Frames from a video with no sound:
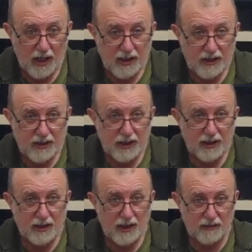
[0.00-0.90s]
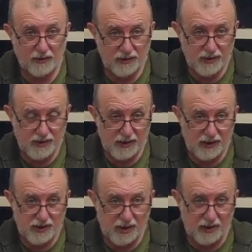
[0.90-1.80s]
I think I've got to the
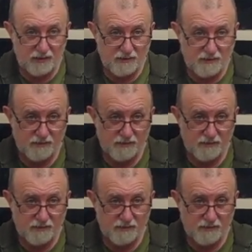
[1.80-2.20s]
stage now